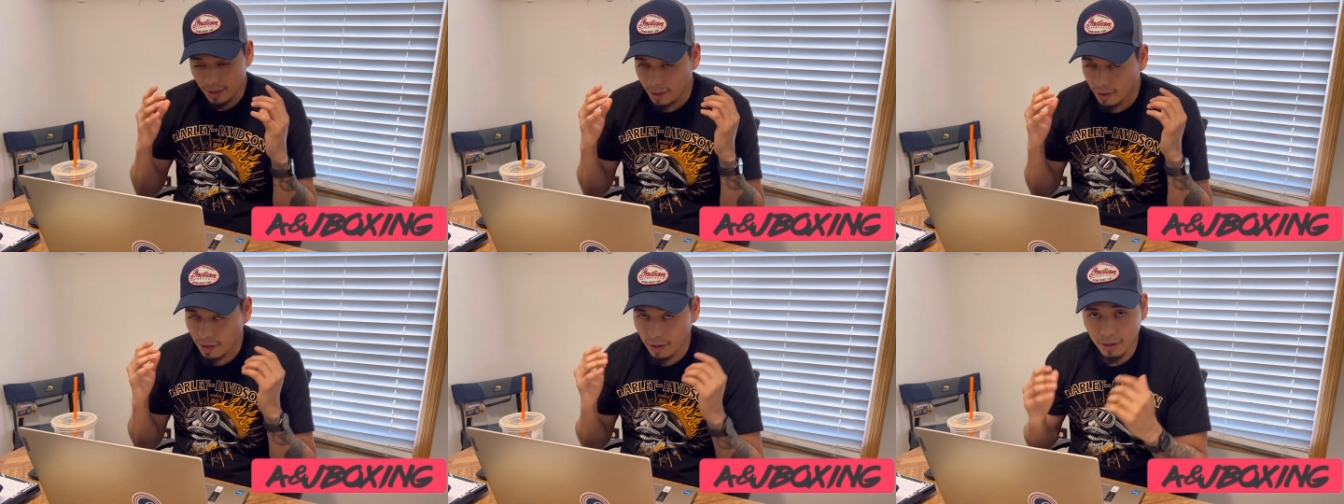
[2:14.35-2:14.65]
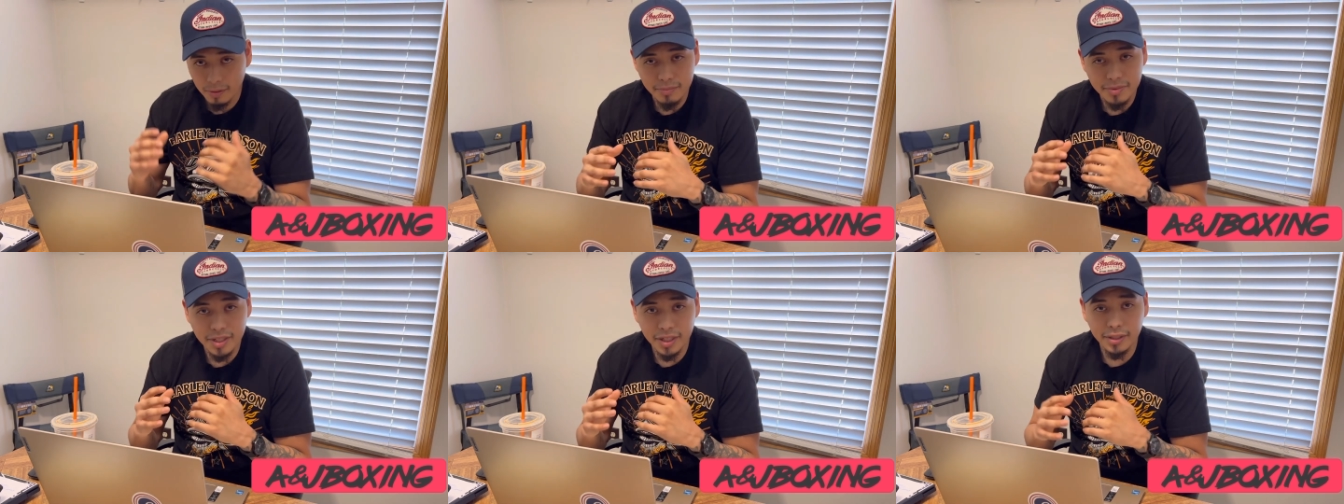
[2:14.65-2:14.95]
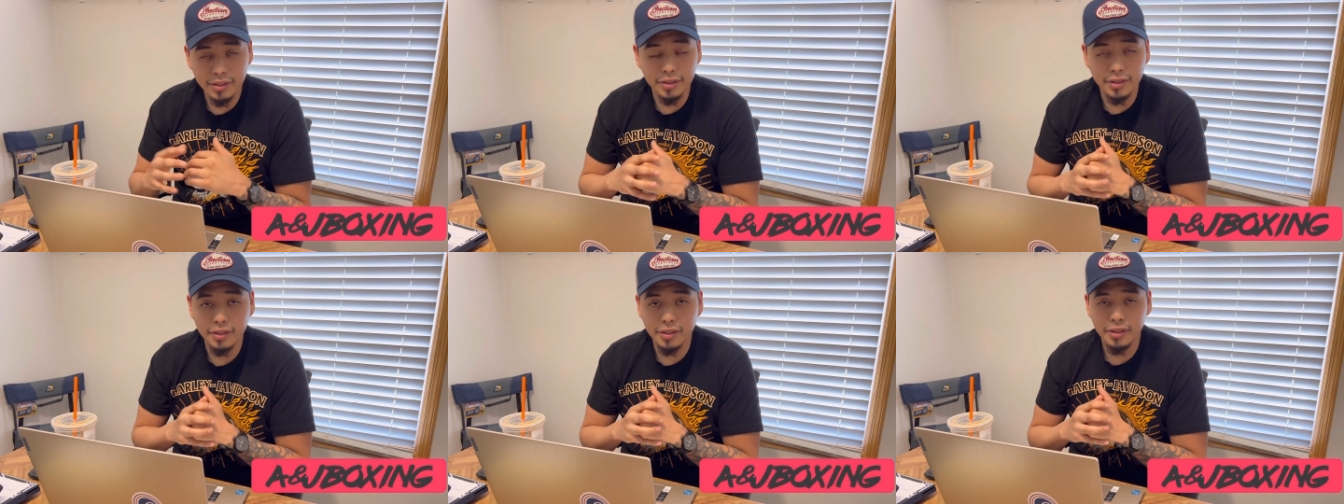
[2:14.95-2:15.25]
comes
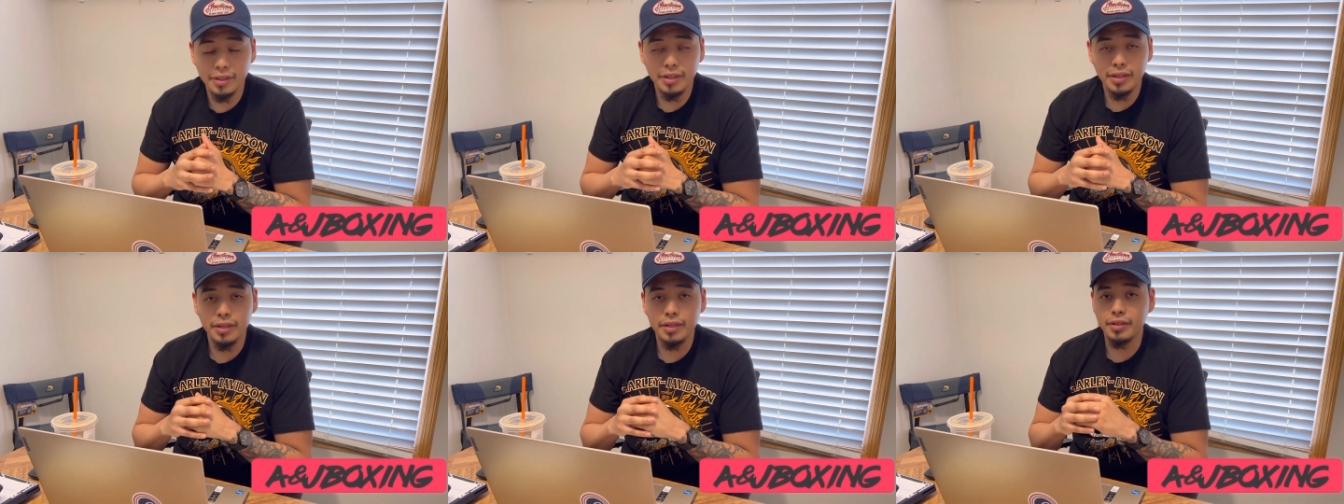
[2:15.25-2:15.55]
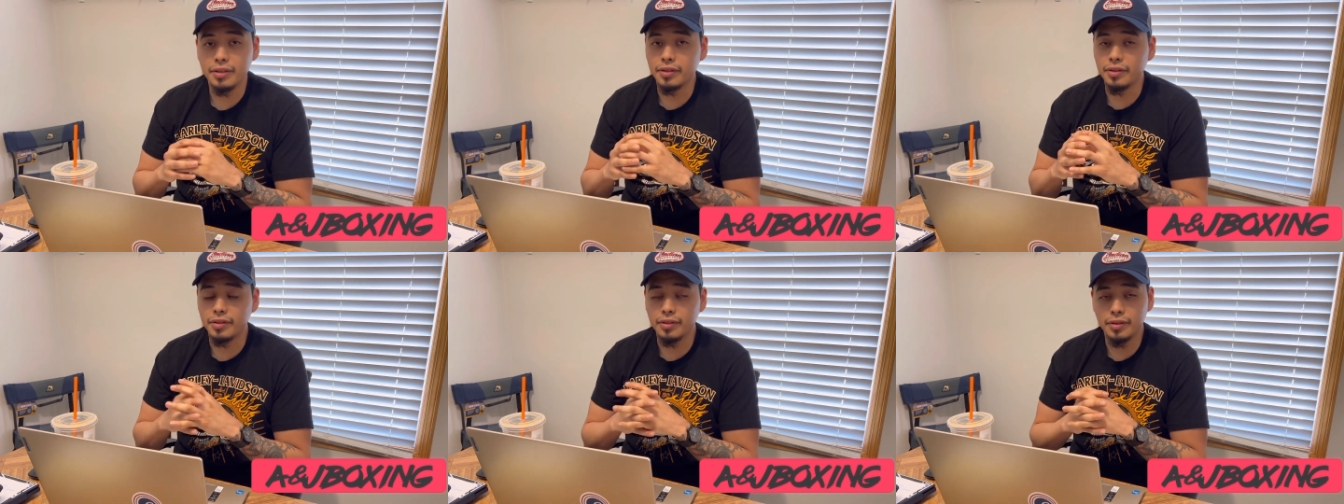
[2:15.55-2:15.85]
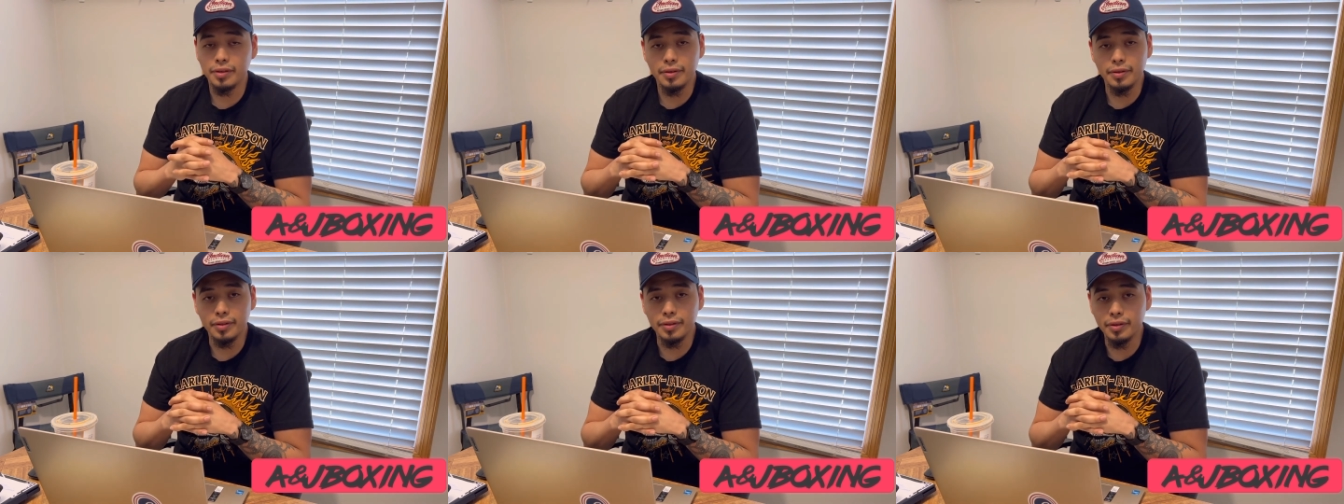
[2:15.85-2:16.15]
in good.
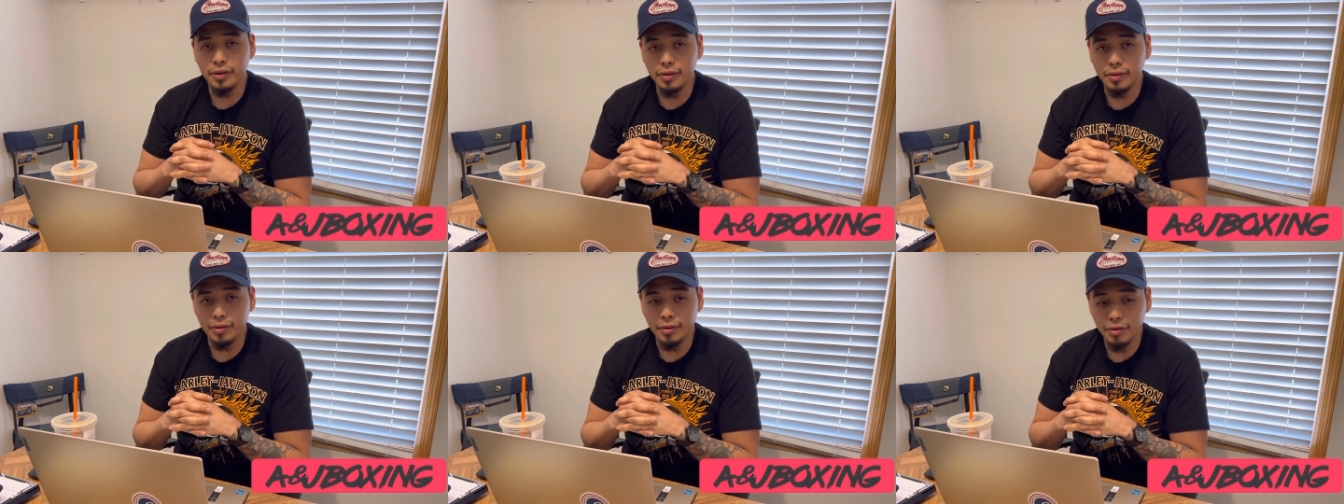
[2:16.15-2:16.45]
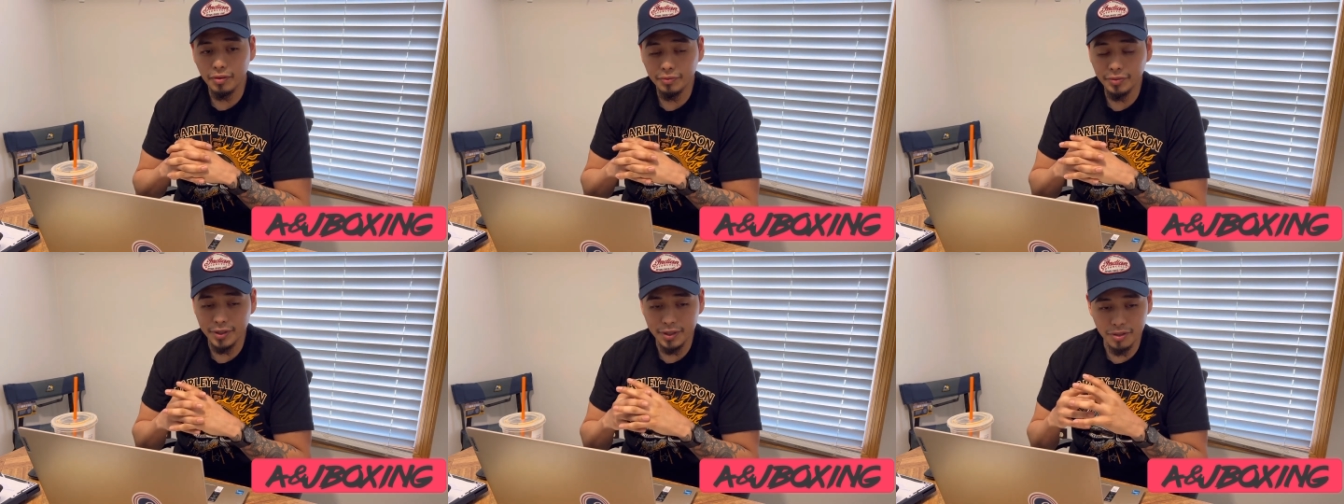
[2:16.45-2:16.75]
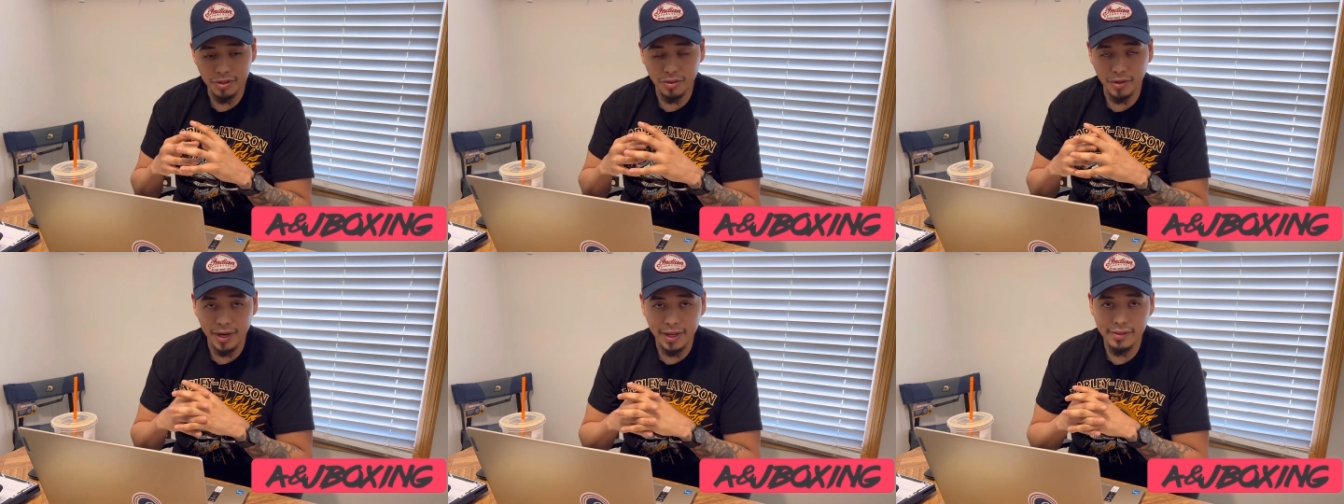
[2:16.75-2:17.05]
You know, hopefully he
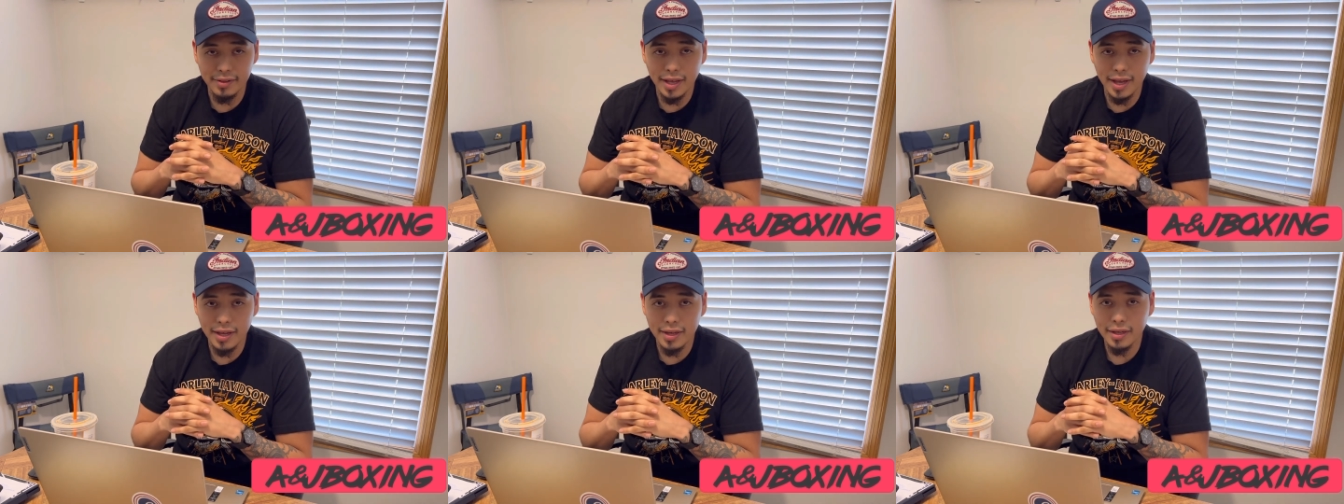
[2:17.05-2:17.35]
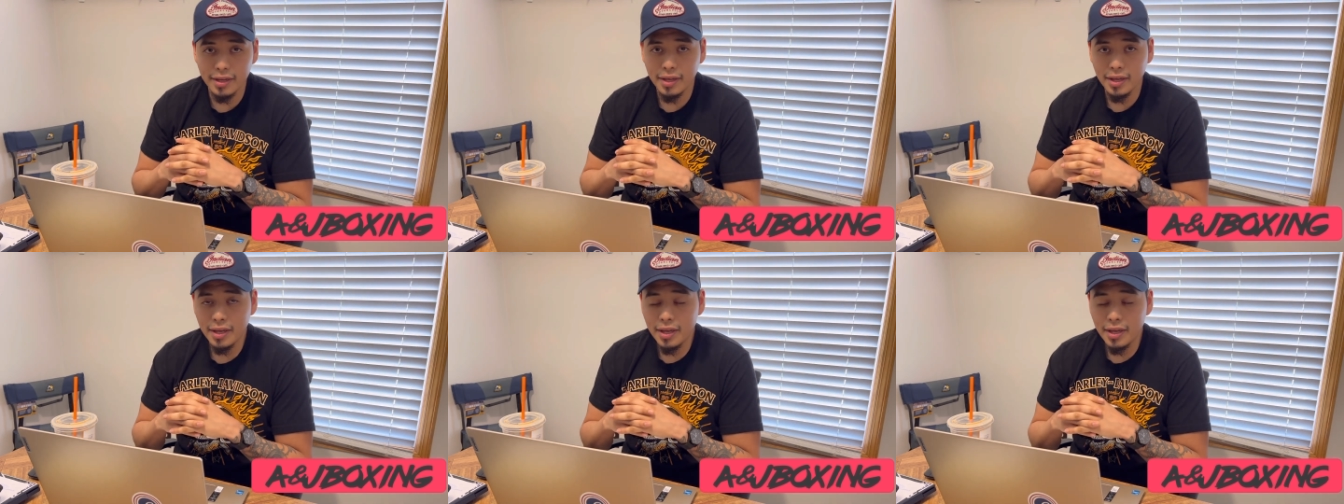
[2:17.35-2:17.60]
trained that.